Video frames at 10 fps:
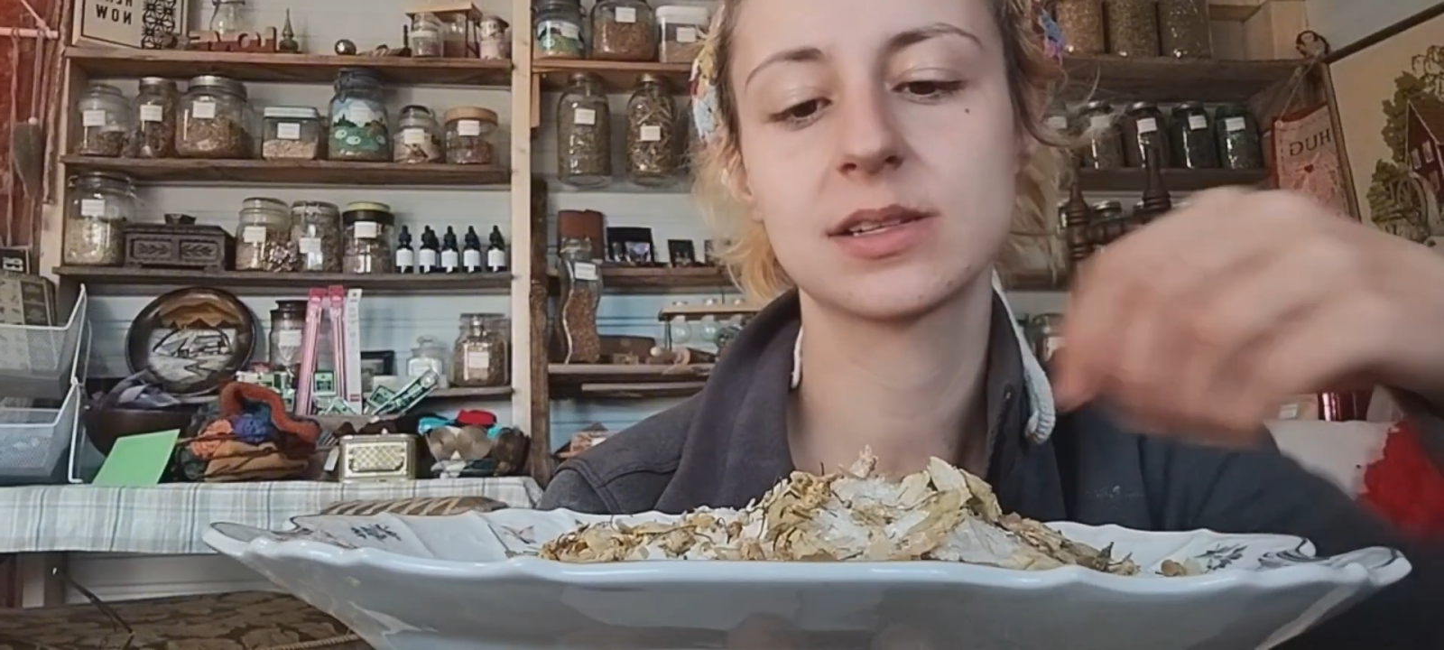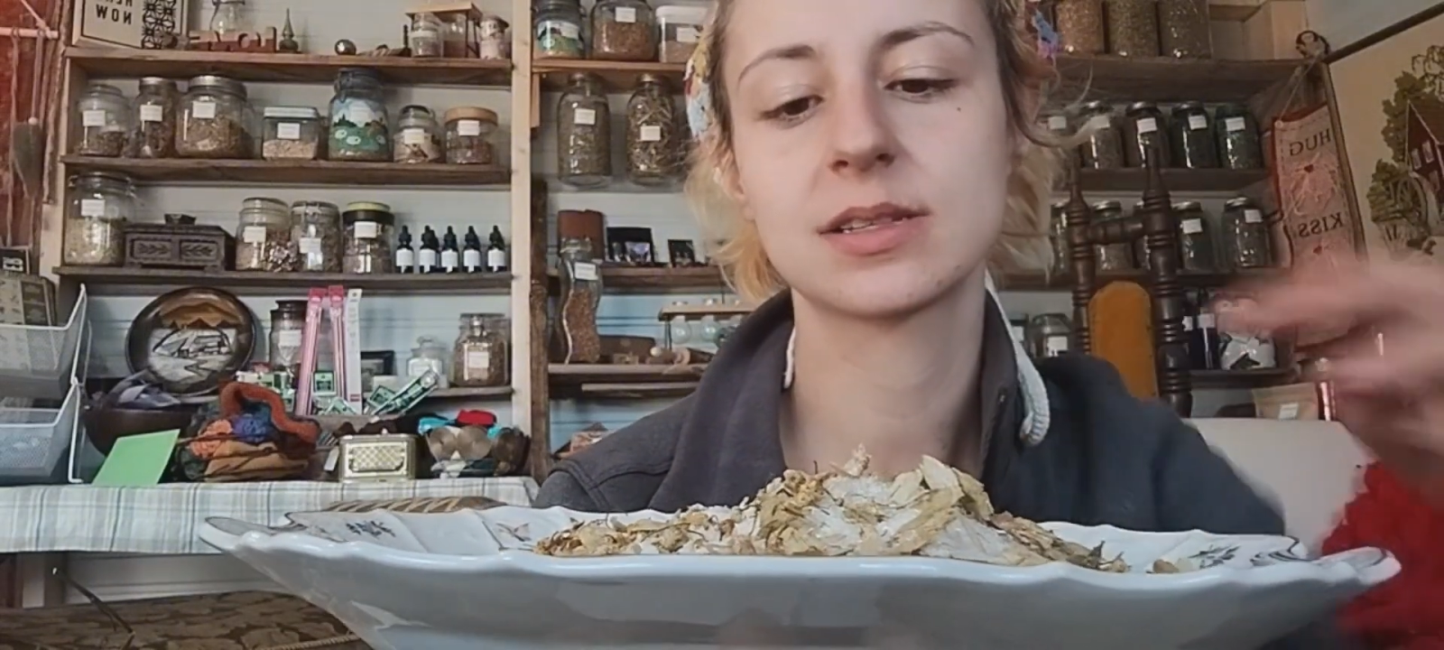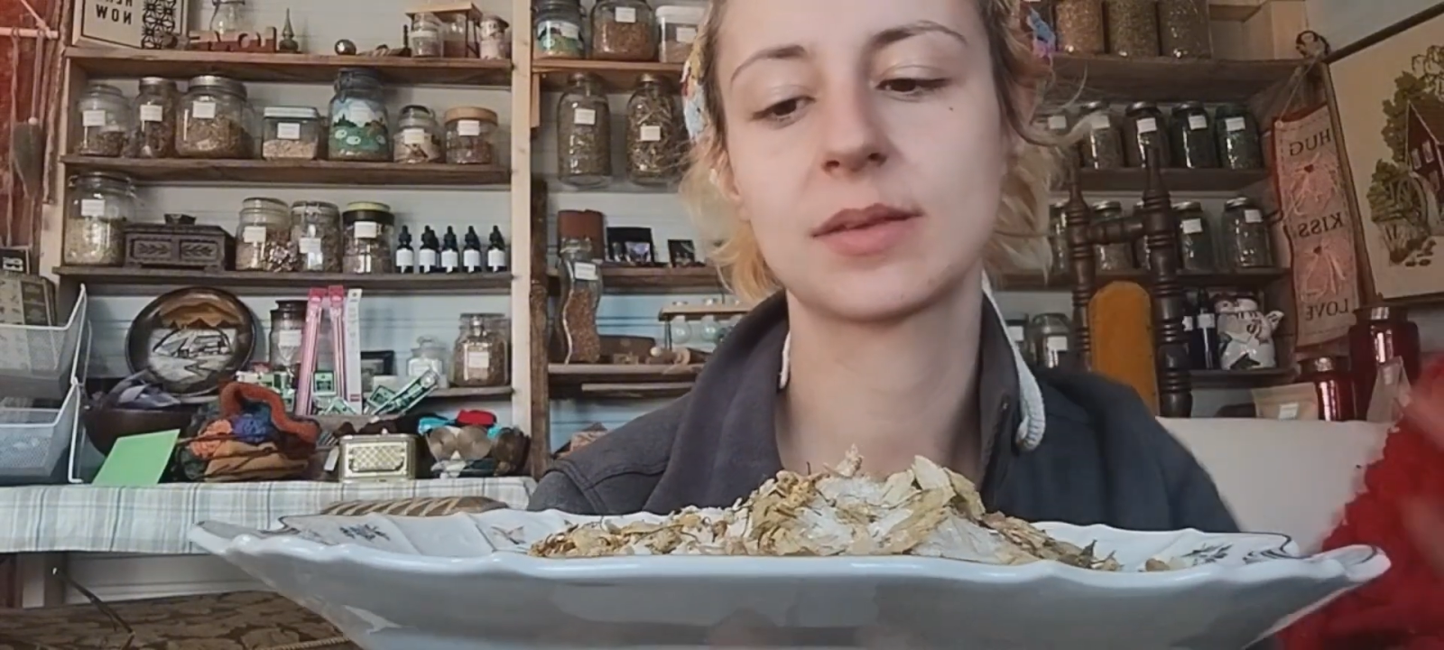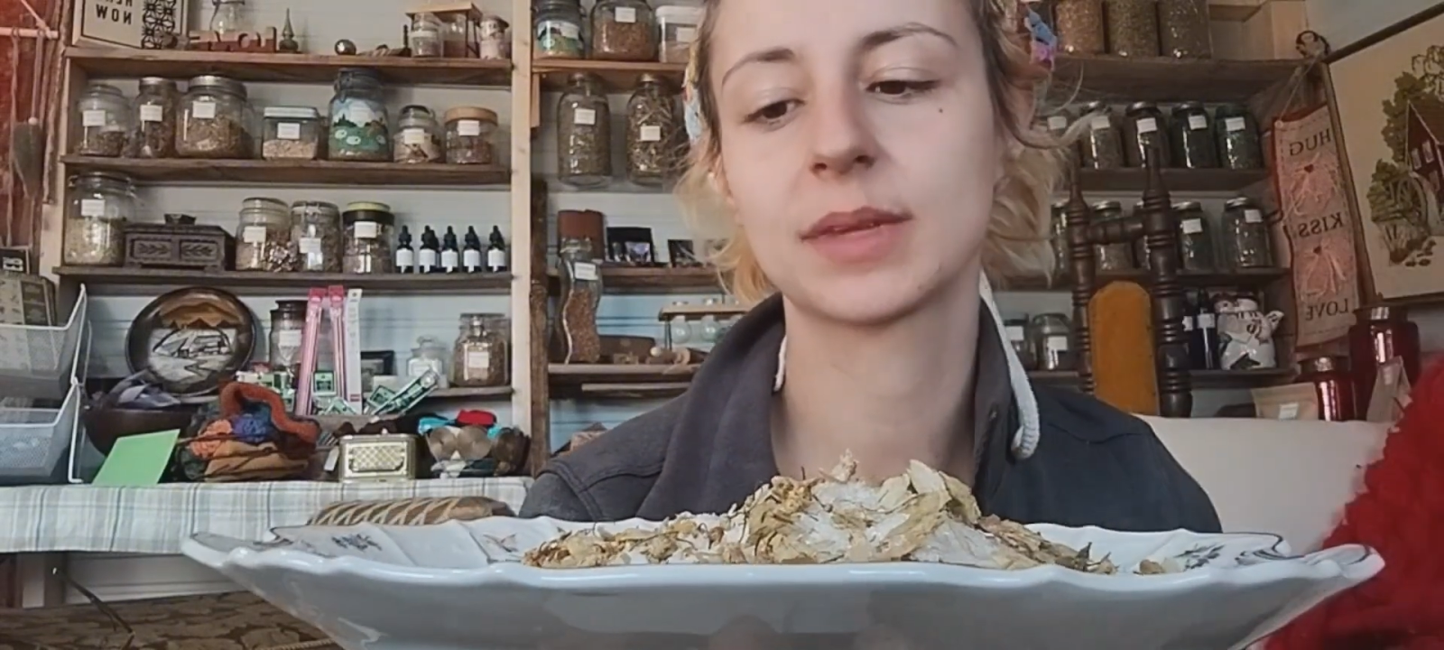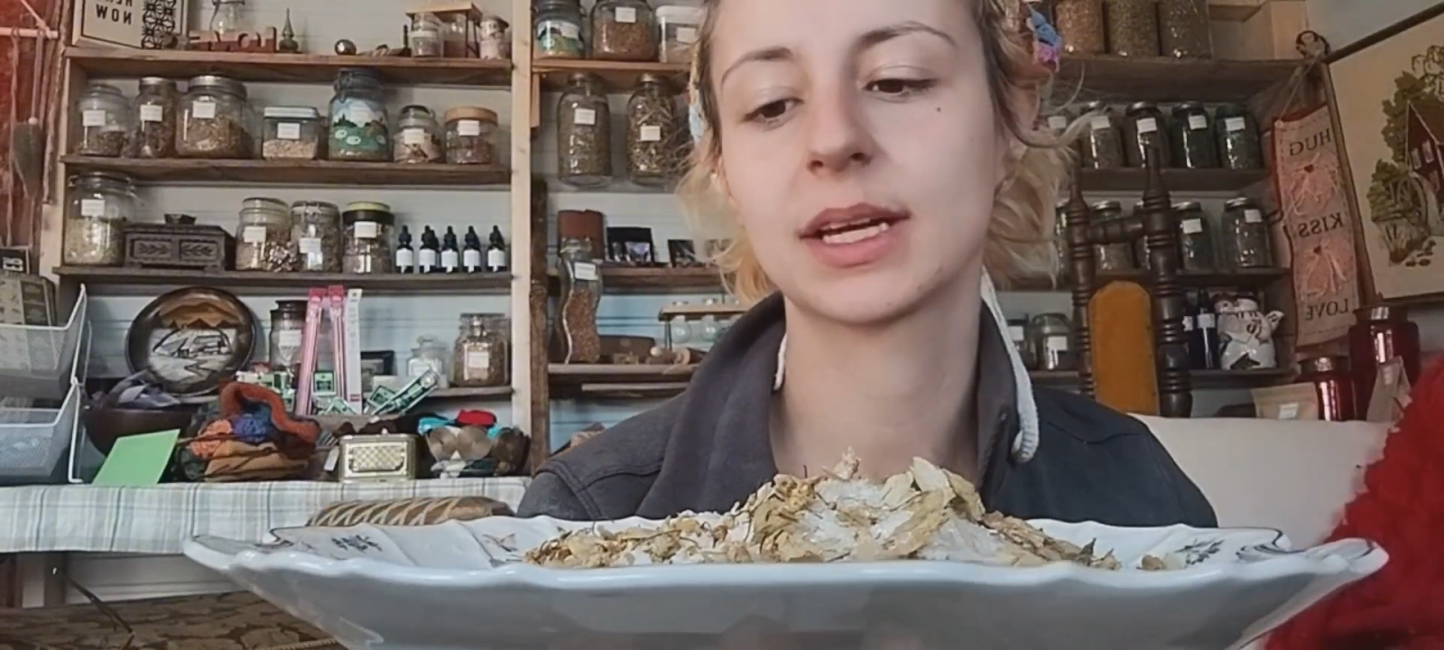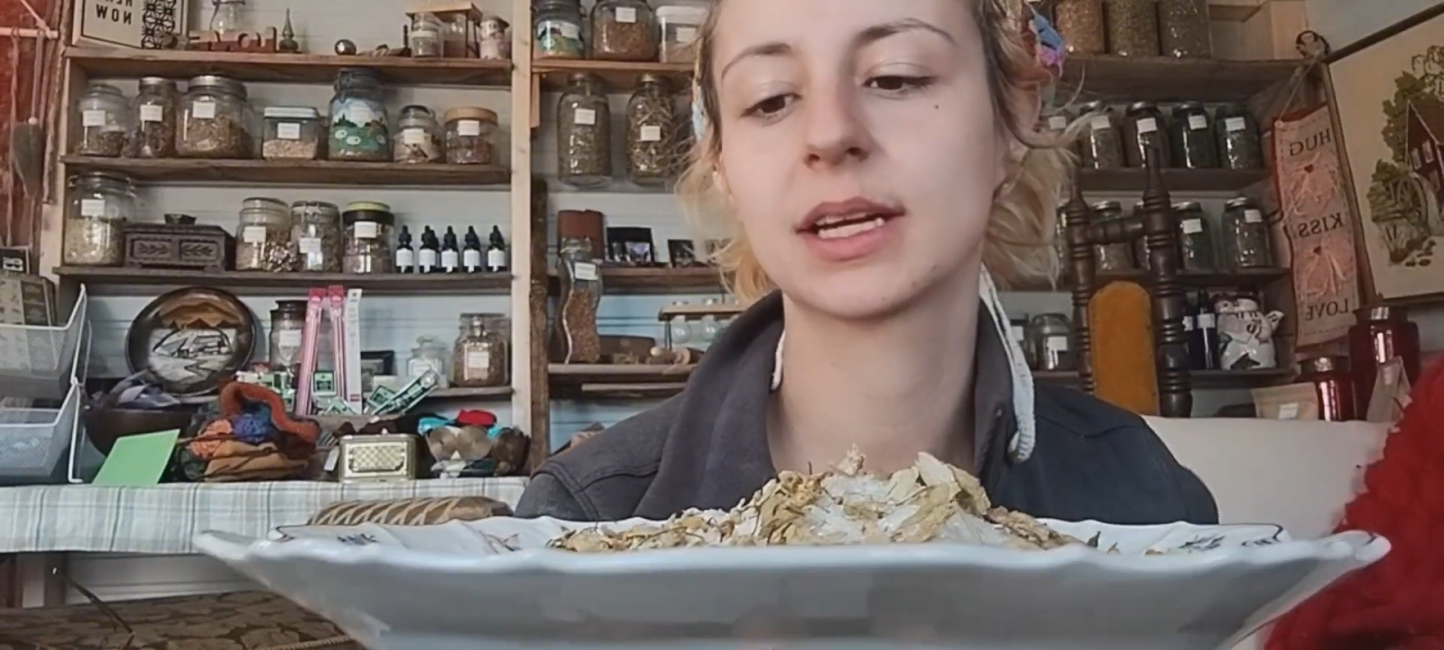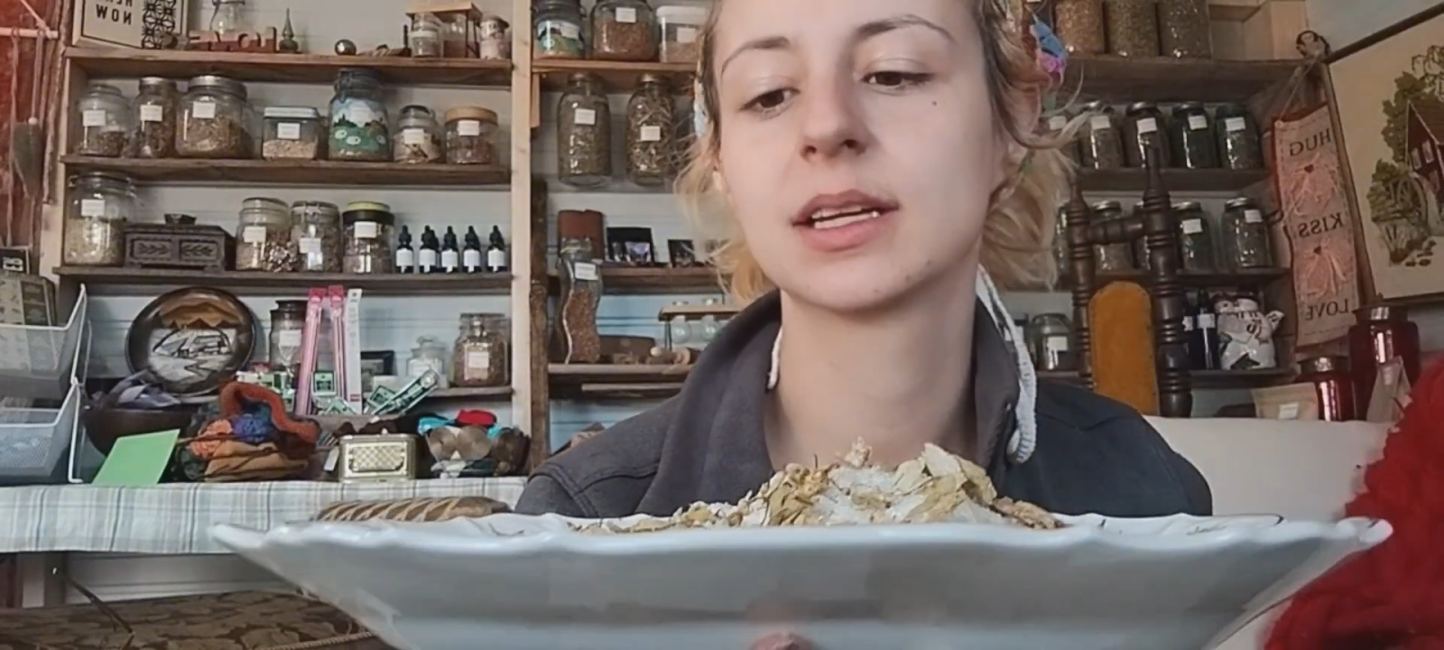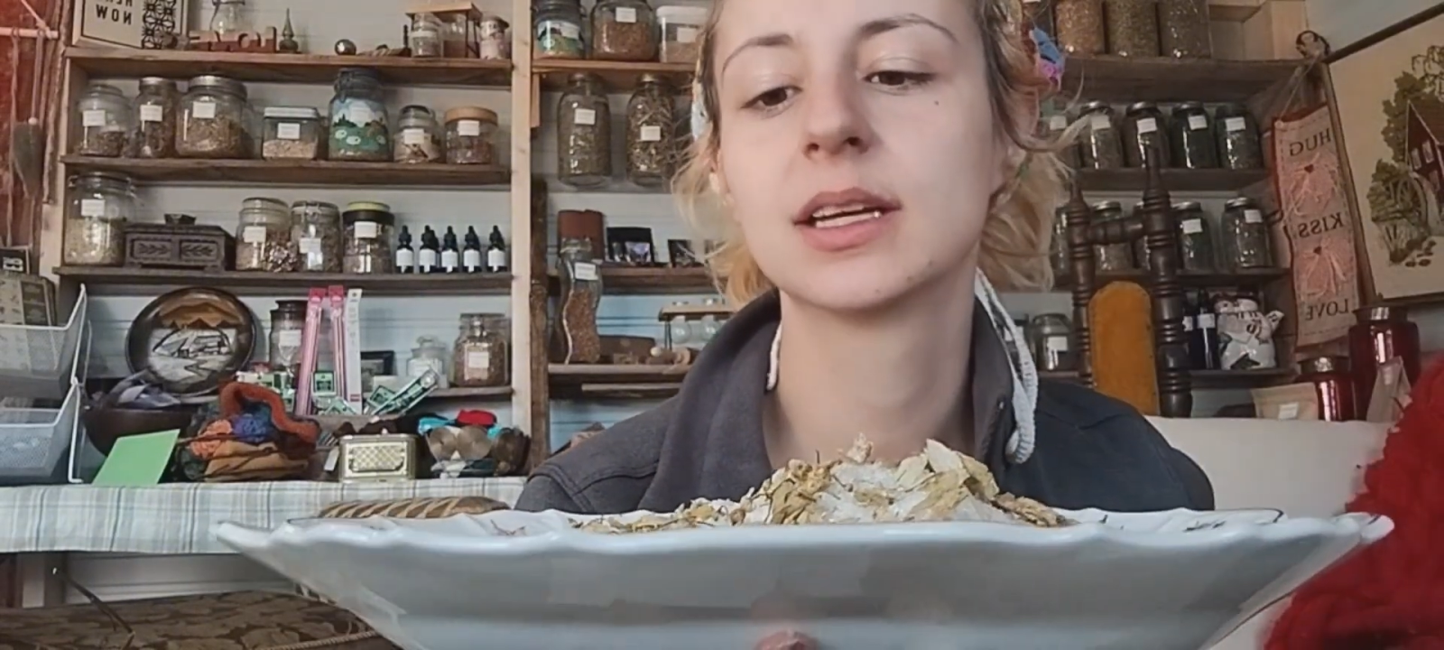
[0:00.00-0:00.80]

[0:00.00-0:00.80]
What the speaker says: or something